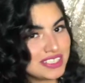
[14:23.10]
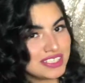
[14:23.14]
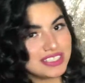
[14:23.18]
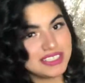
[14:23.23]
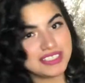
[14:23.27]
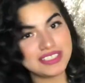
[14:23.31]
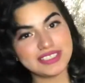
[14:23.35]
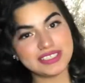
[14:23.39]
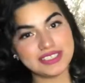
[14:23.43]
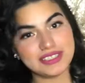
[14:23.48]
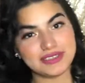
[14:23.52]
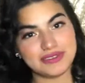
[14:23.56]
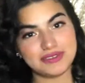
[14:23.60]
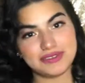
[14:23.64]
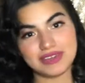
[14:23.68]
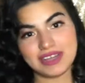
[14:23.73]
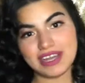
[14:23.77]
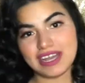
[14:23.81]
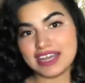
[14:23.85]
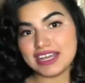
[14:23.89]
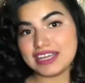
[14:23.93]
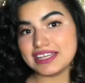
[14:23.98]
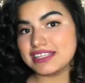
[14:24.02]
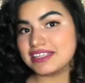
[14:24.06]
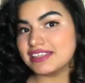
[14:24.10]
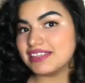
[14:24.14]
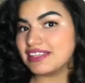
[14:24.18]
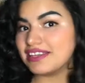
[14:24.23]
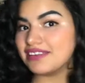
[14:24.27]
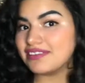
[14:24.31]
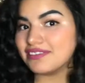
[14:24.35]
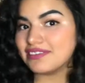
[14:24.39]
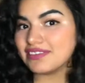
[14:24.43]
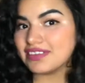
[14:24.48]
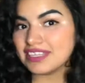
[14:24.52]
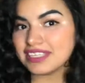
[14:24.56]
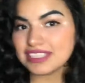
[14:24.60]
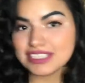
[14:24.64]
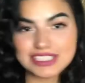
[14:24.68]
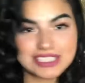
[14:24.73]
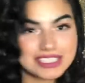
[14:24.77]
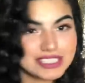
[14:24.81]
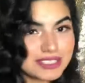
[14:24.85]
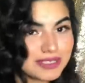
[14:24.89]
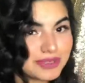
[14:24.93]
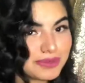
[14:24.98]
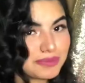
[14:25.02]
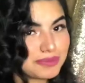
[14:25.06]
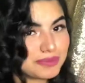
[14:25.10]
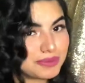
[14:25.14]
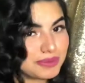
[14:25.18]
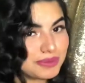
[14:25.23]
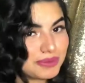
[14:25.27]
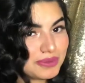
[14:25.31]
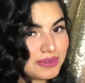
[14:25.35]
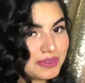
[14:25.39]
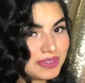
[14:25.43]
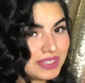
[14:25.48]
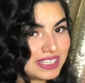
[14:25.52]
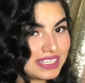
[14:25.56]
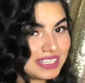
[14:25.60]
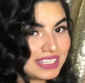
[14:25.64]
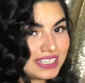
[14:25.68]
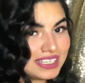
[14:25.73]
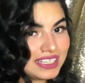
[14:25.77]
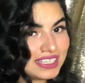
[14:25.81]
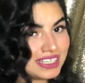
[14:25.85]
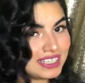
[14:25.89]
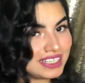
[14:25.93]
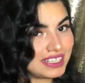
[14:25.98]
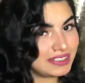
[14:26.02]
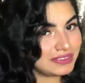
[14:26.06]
So I love it. So pretty,